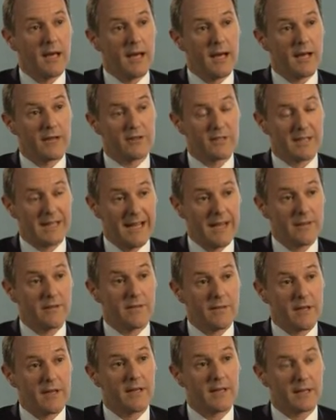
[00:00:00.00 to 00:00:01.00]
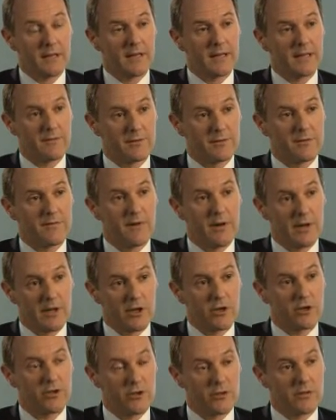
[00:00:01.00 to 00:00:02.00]
And together, they're going to give us a very
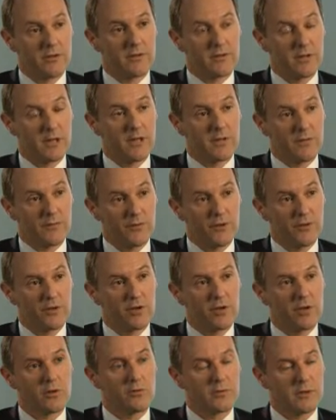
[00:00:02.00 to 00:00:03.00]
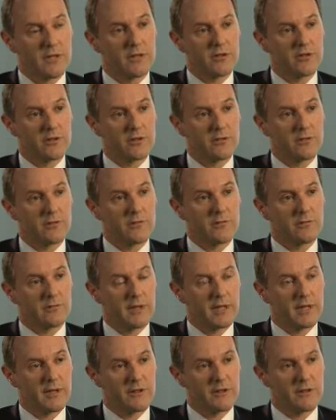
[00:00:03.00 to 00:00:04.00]
good foothold into
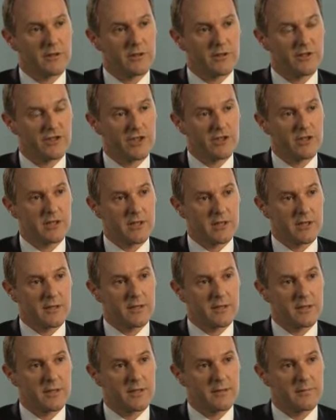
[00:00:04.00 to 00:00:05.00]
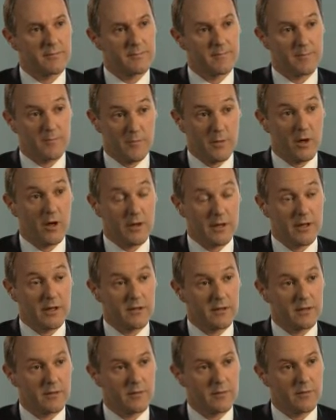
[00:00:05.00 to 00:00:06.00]
the logistics
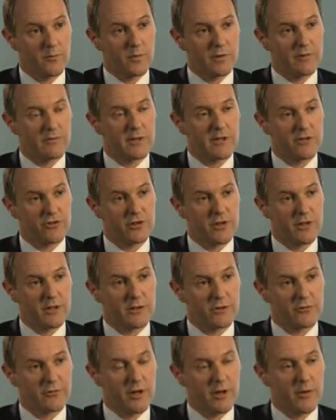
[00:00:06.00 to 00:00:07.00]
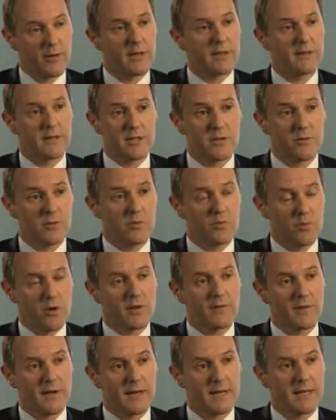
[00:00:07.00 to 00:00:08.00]
market that we're really trying to grow. And this was
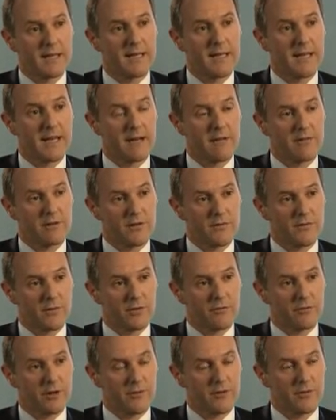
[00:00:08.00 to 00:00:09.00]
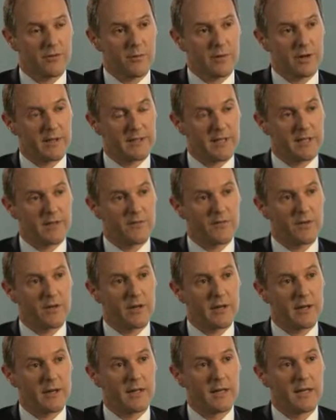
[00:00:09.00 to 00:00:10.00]
one of our key areas for growth that we
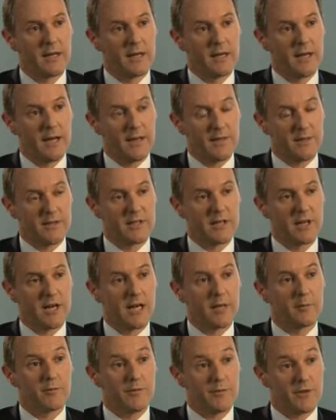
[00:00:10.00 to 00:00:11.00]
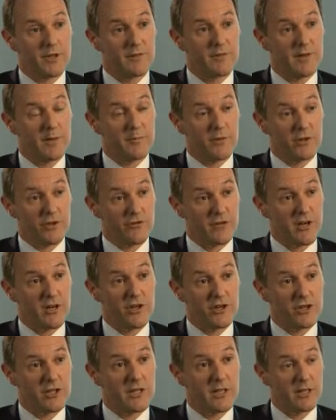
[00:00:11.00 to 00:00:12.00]
identified at the time of the November
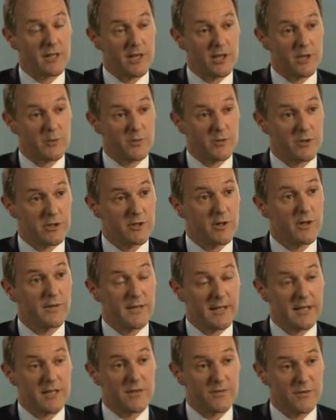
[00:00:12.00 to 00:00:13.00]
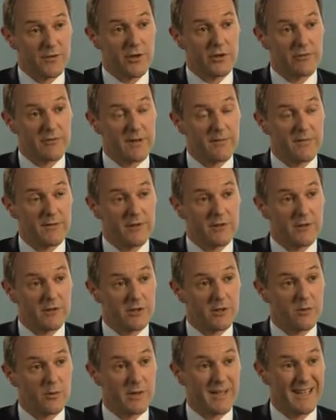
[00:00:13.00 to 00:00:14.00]
strategy announcement. So I think it's further evidence
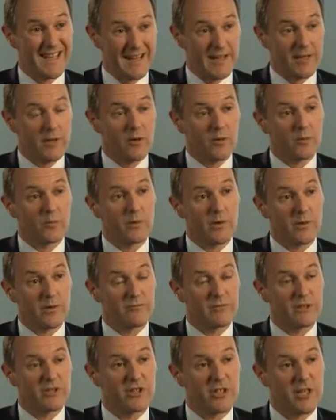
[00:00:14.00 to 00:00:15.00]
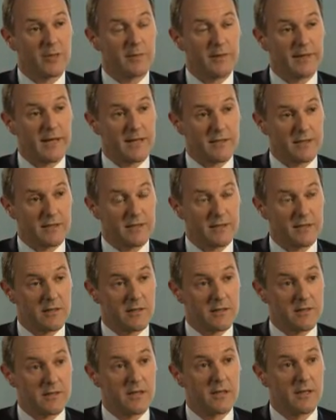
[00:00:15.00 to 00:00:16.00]
that we're getting on with the reshaping
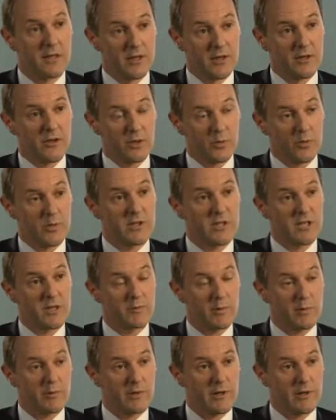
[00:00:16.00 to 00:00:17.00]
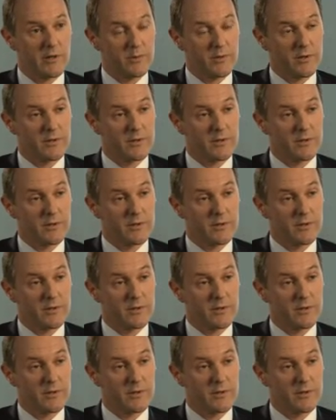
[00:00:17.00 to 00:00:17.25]
exercise that we said we were going to